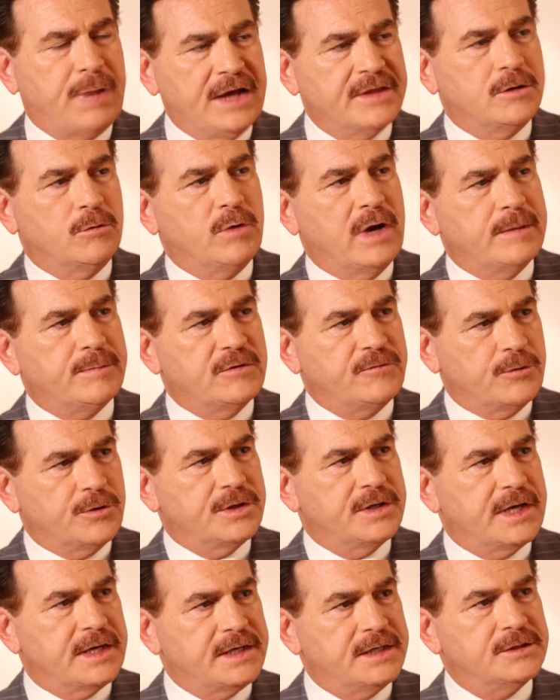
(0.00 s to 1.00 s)
By the way, before you
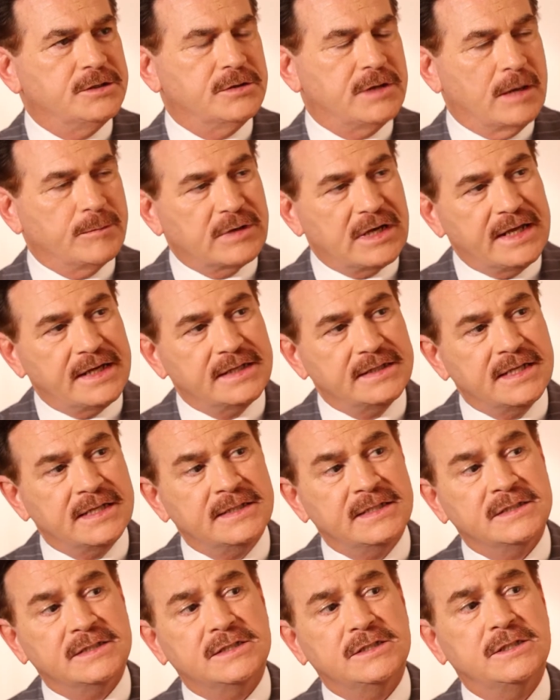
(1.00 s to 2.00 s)
get into it, I'm glad that
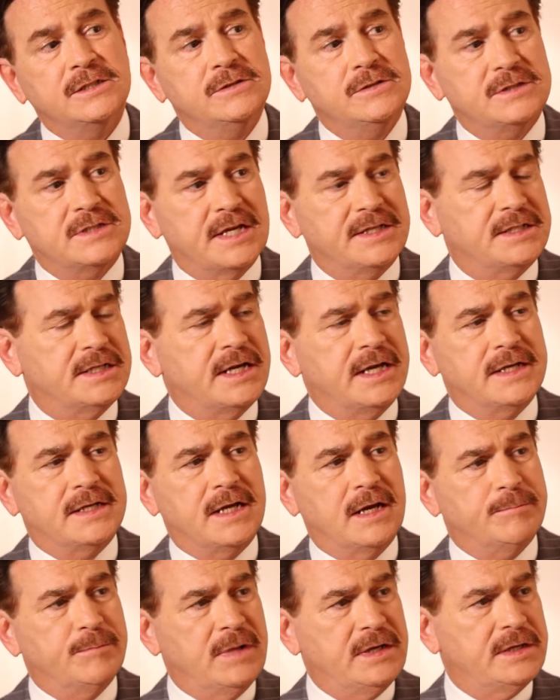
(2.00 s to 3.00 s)
it's Tuesday today and
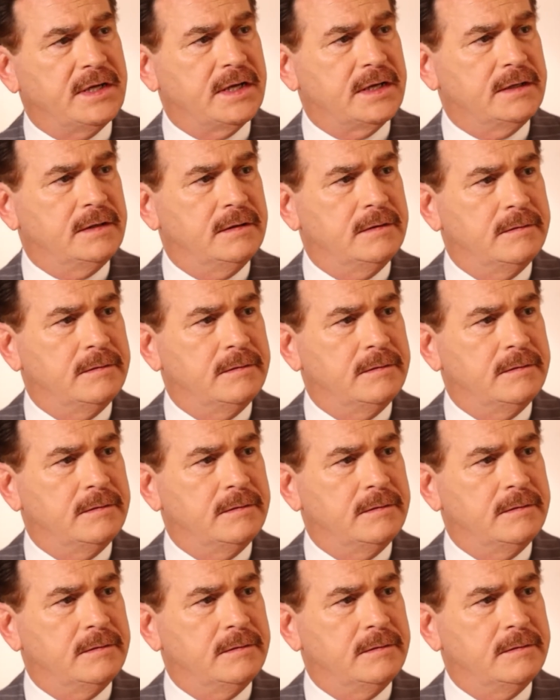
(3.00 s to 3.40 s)
not Monday.